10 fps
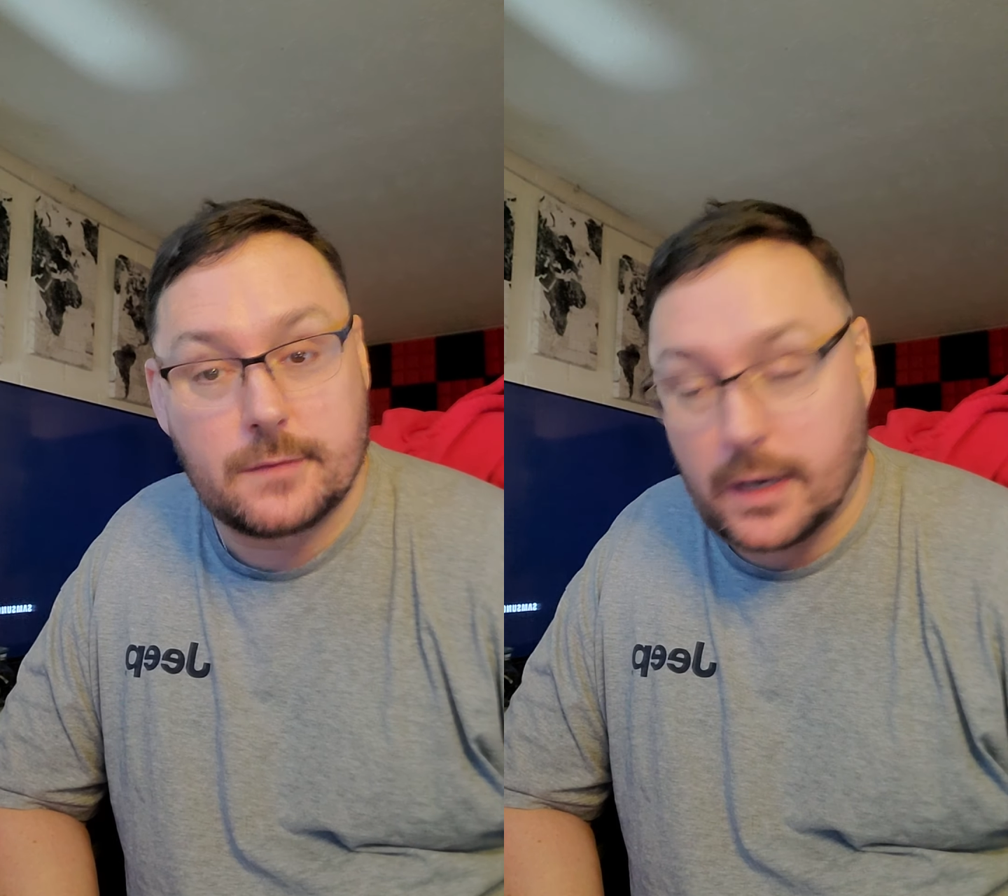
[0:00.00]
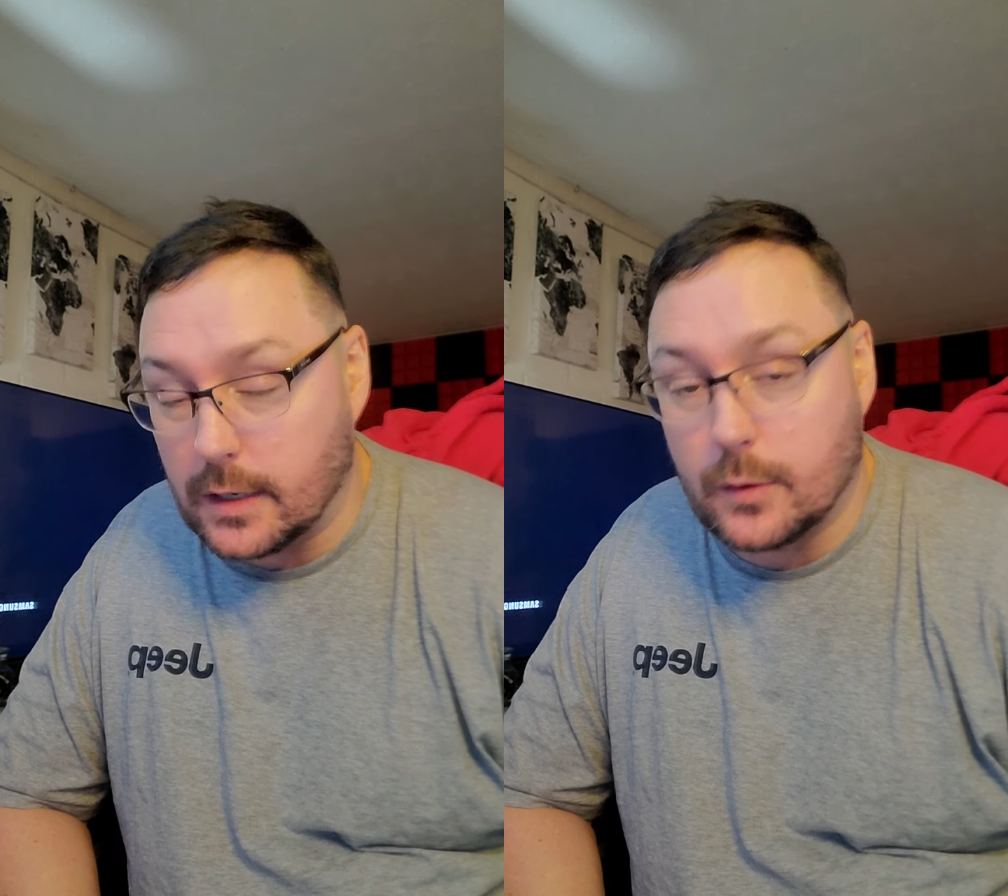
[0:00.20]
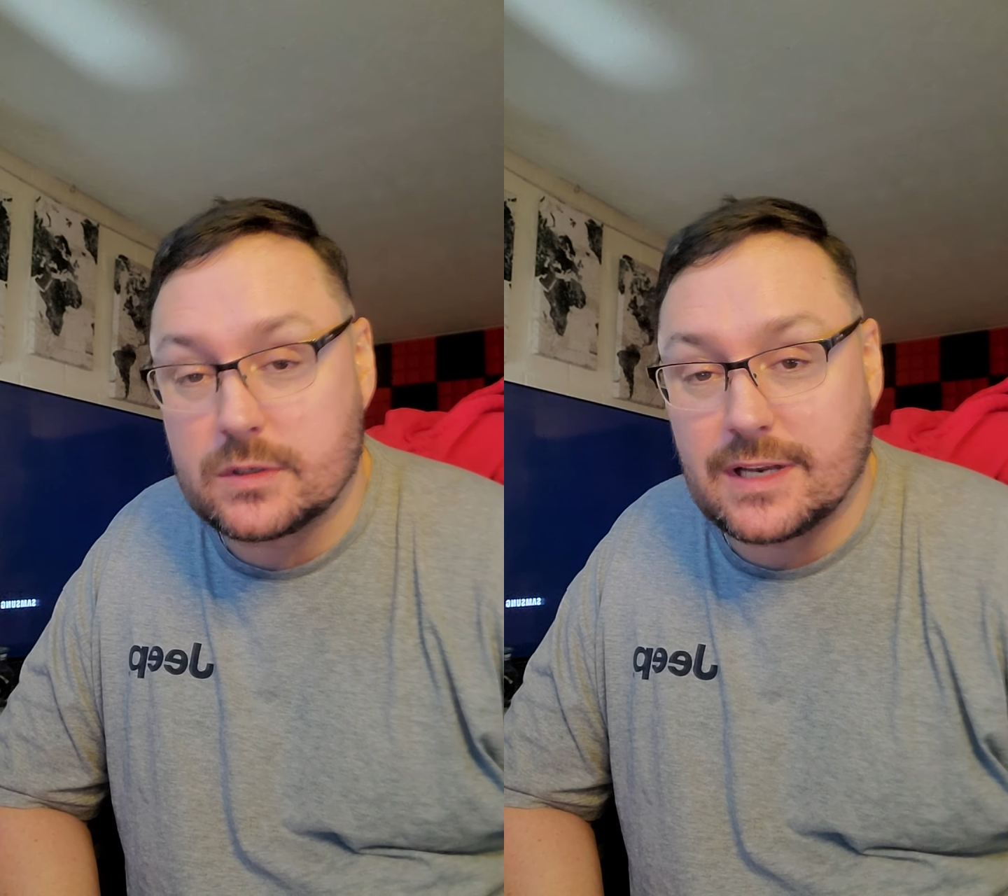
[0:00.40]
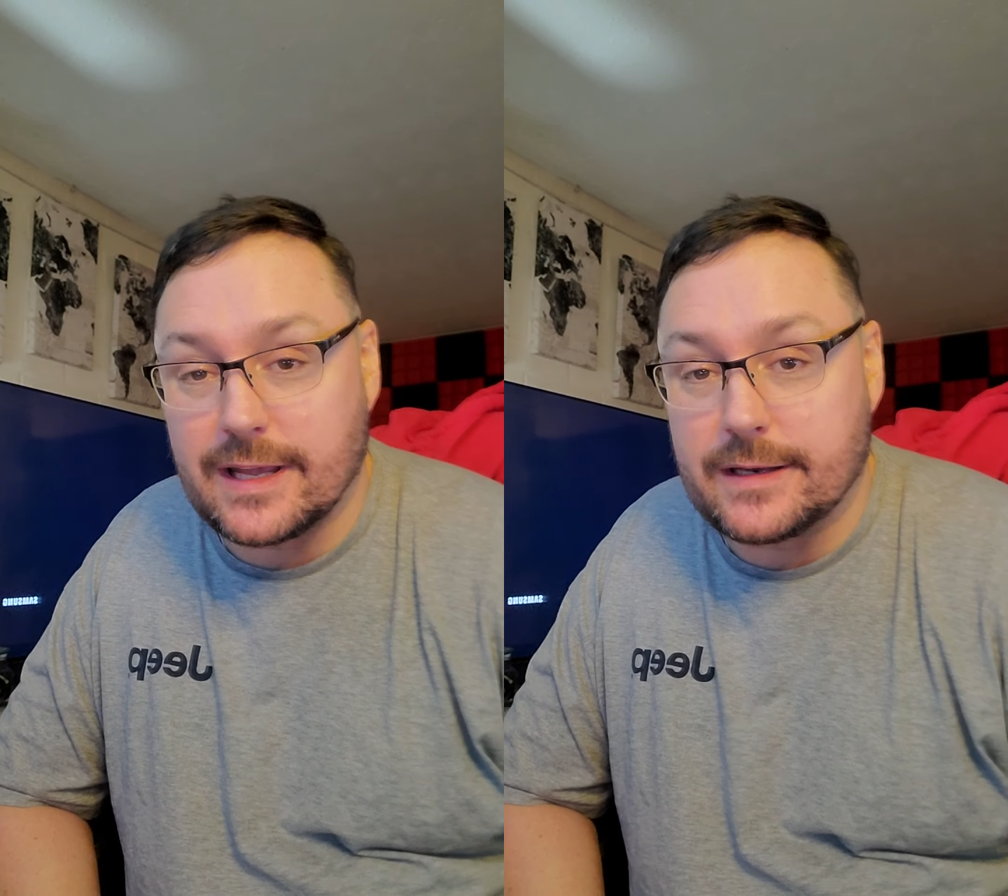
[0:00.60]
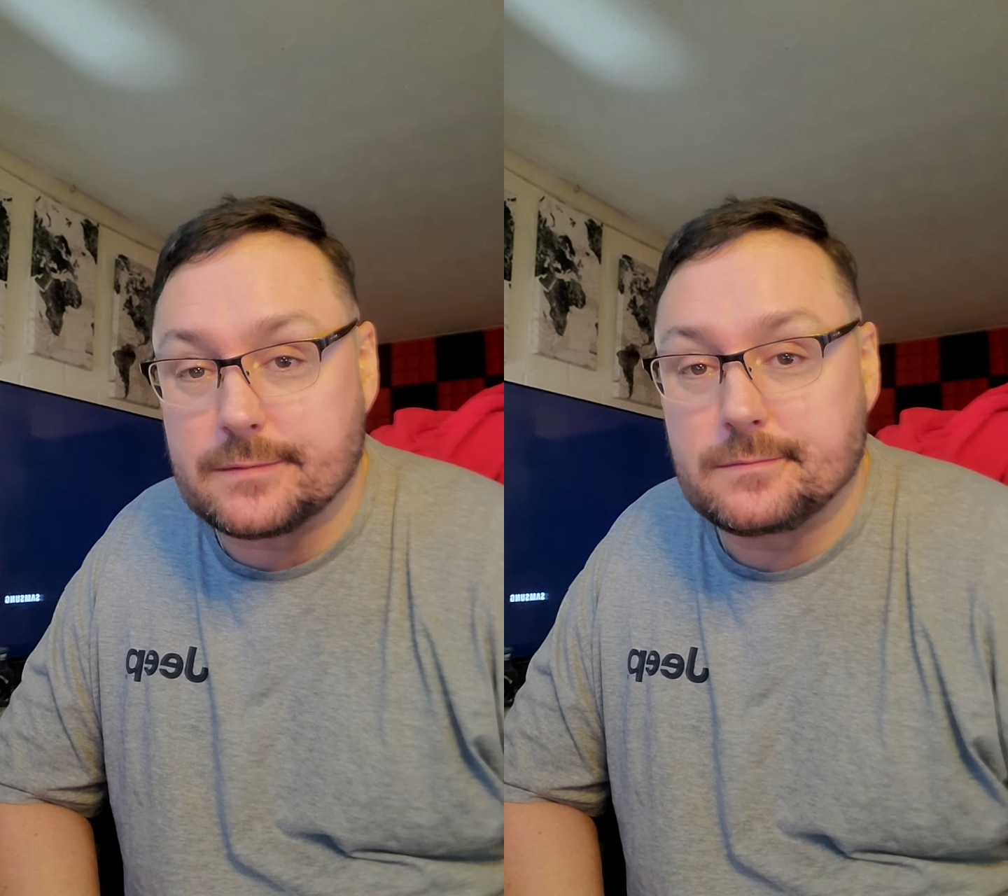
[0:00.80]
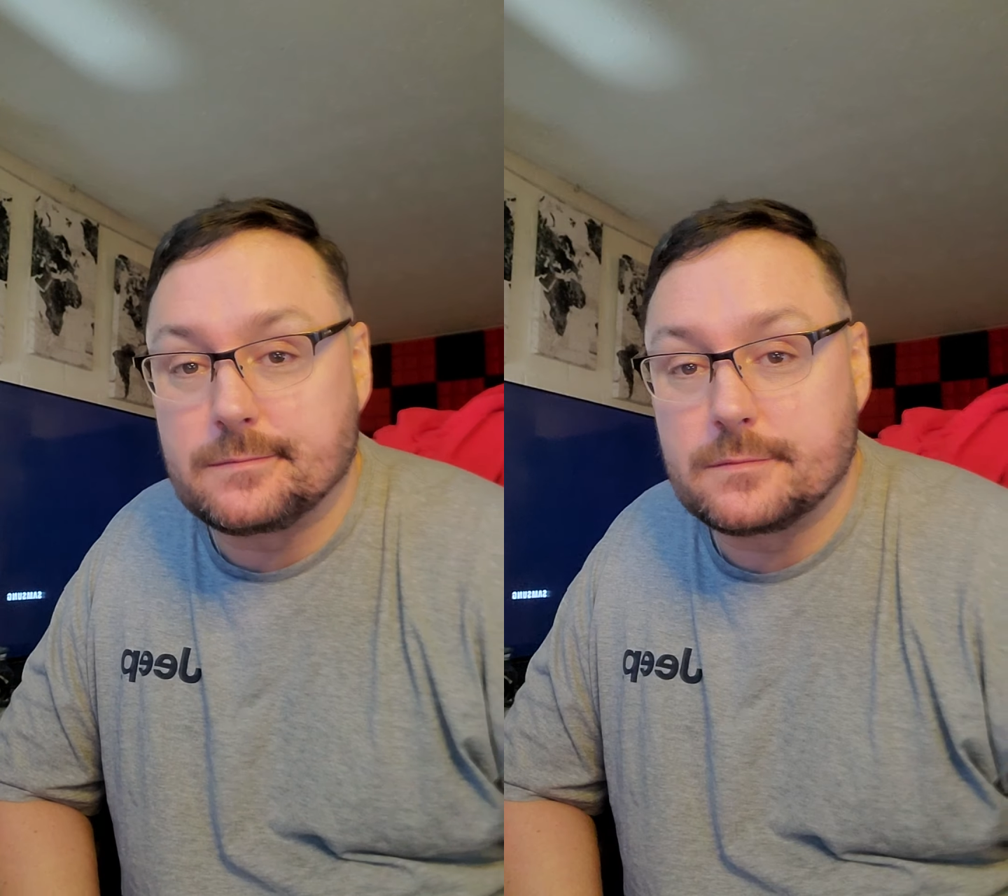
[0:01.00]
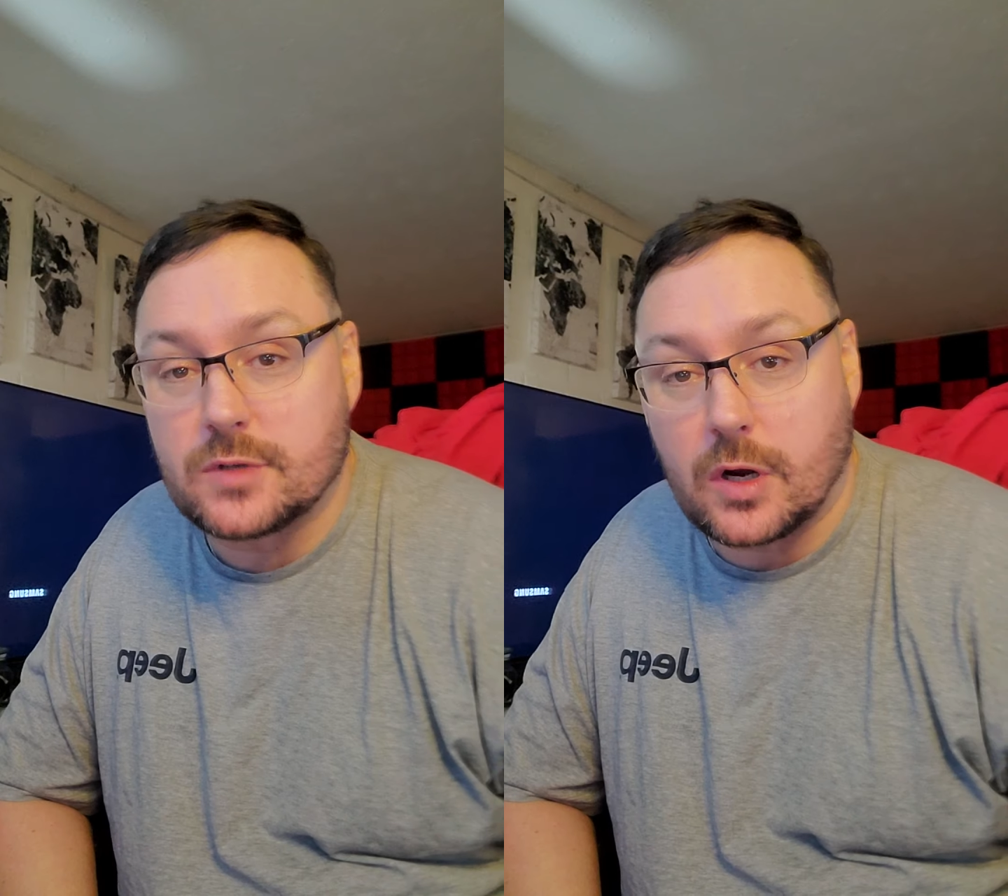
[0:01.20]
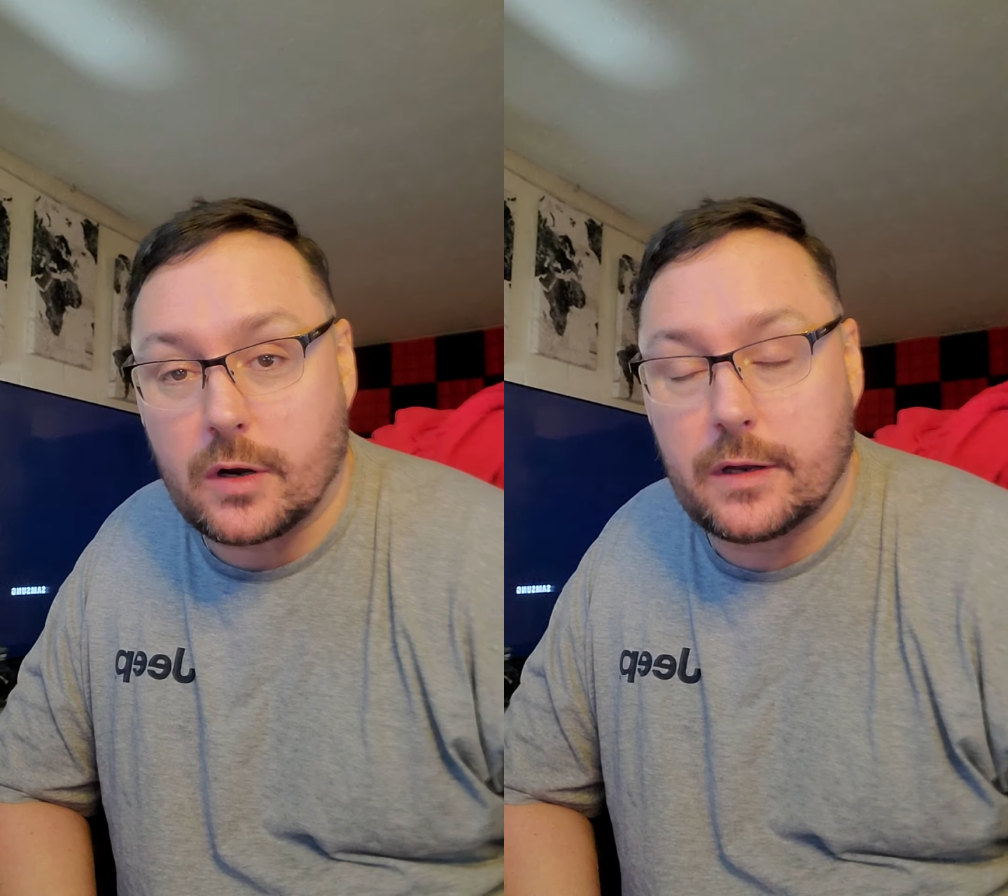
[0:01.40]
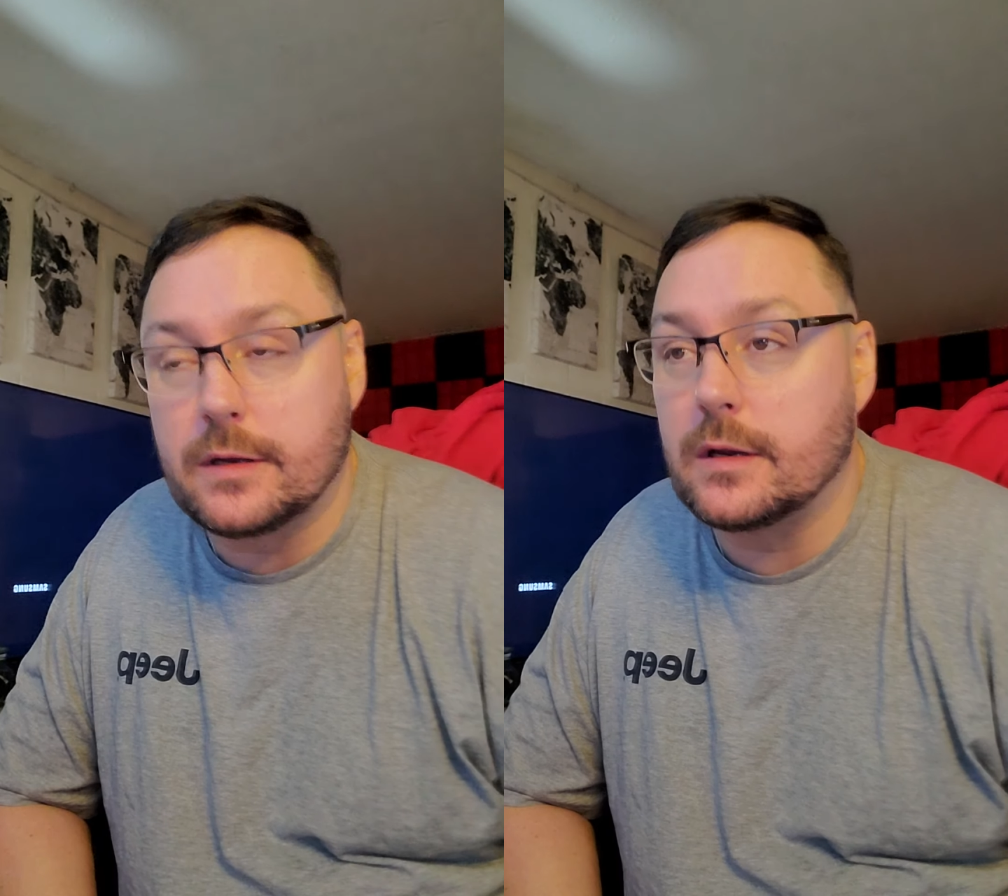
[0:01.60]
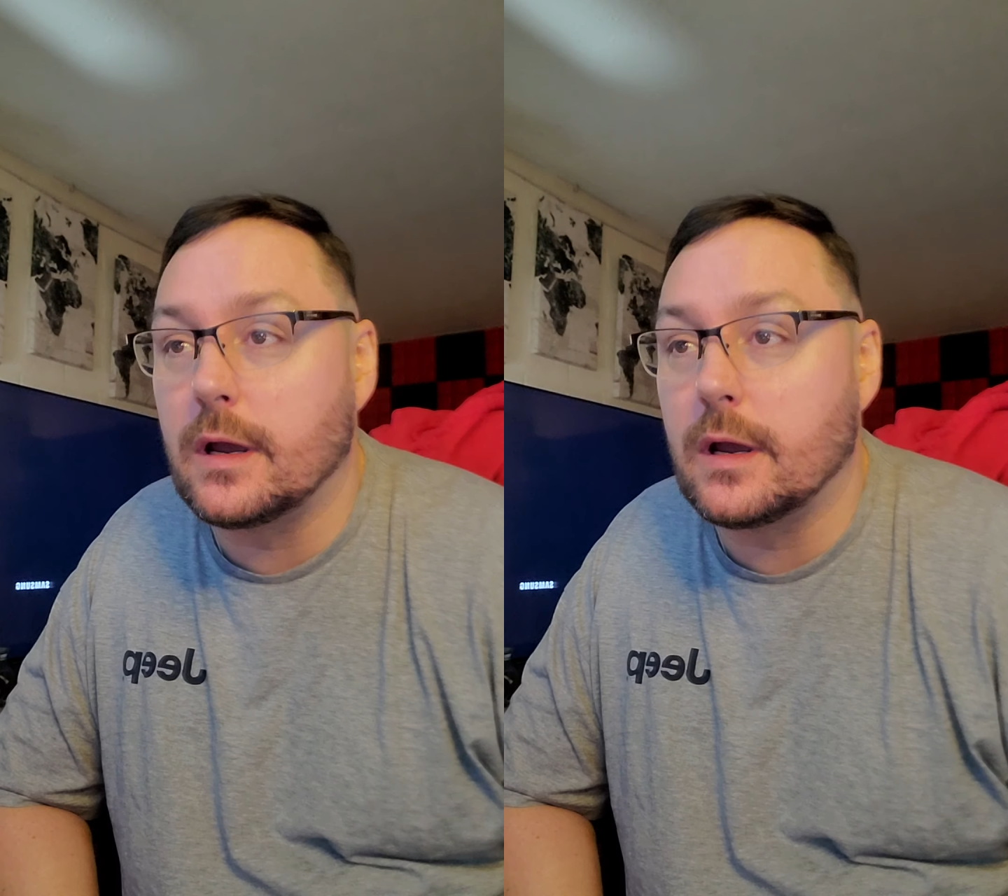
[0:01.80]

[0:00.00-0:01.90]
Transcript: I know it's late. Sorry.